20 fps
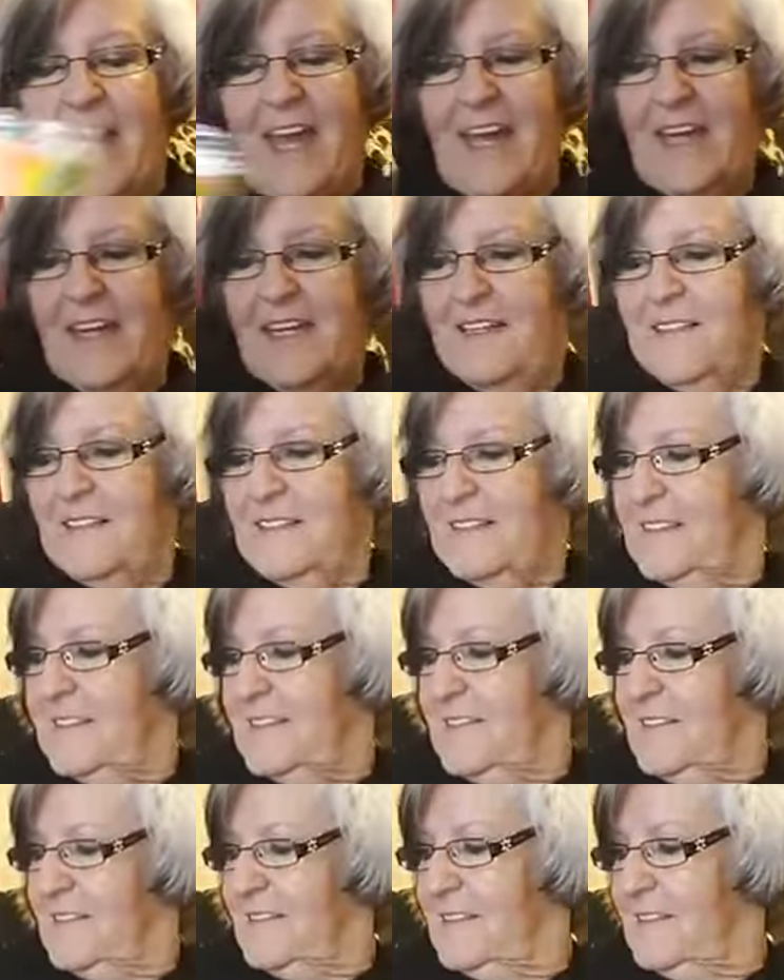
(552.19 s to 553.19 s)

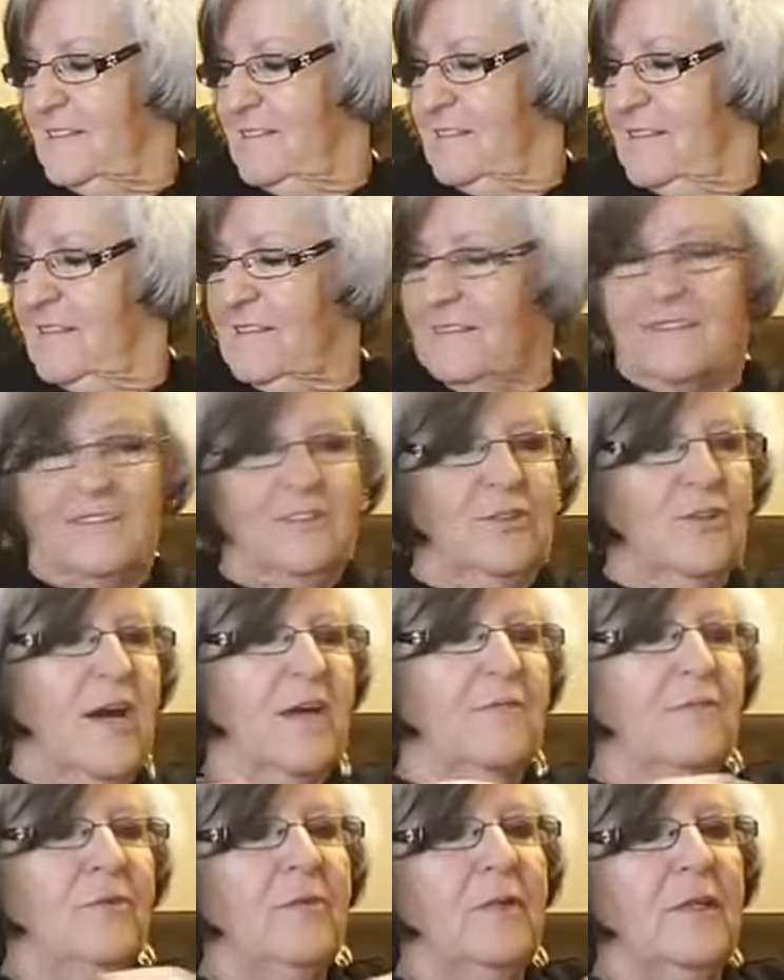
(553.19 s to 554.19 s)
and
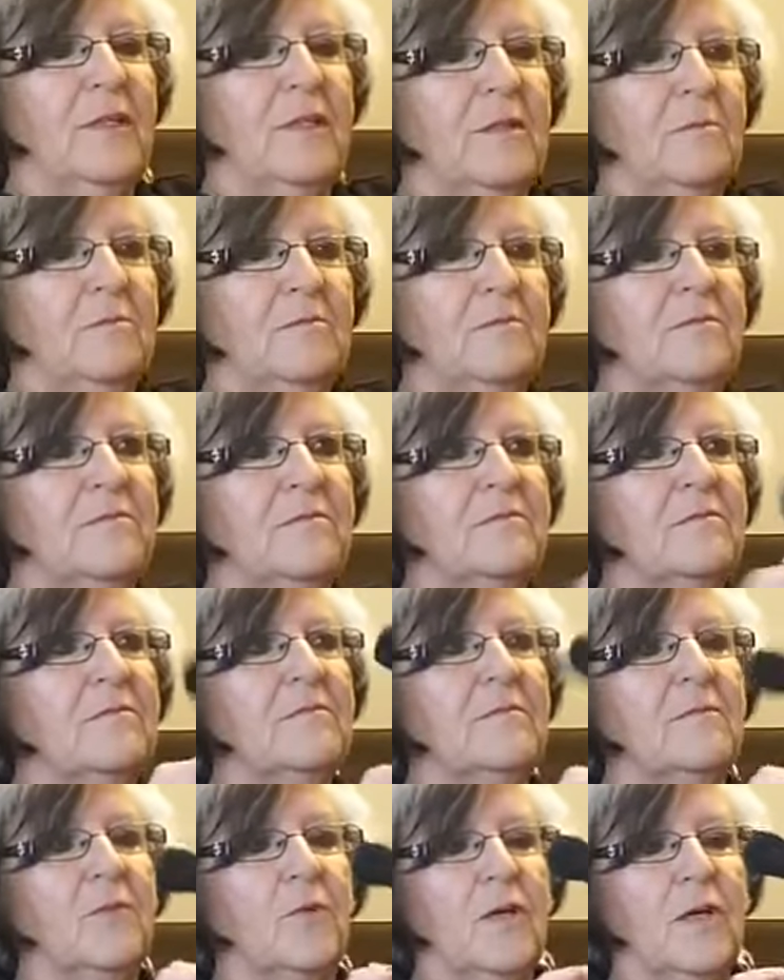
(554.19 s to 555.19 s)
travel with them
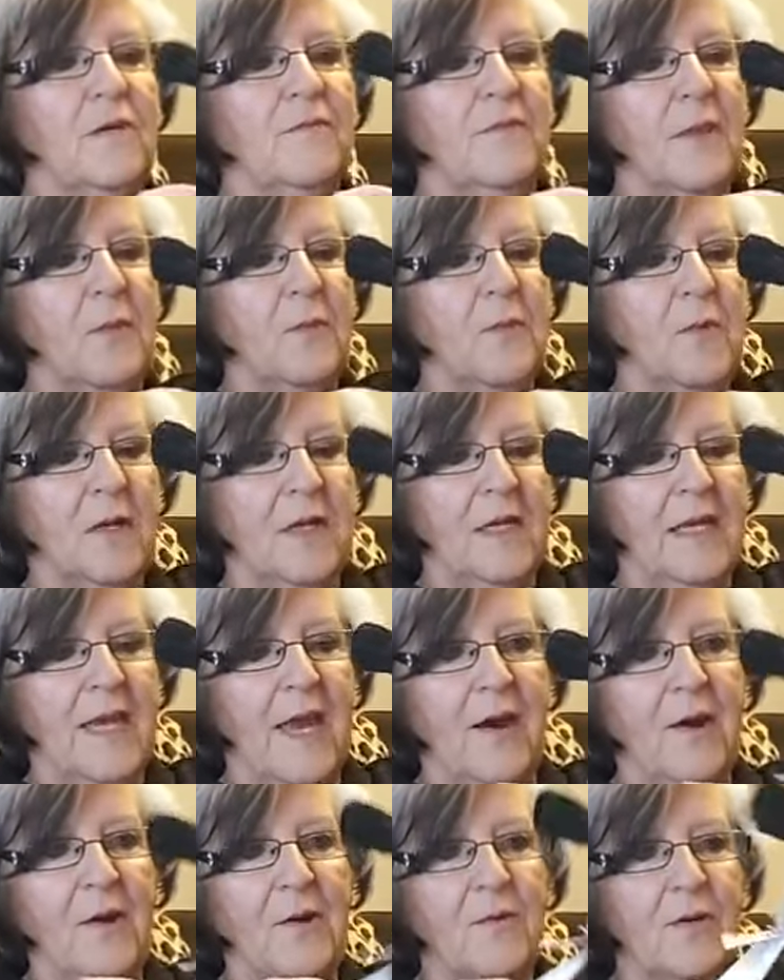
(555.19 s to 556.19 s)
wherever they want to
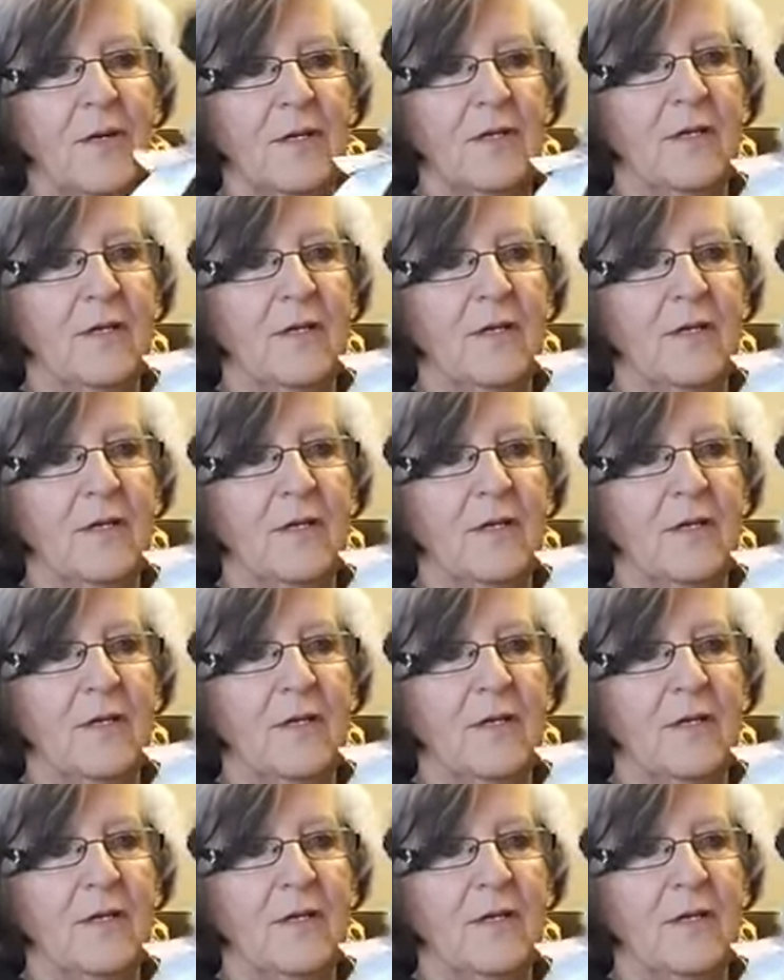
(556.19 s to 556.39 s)
go.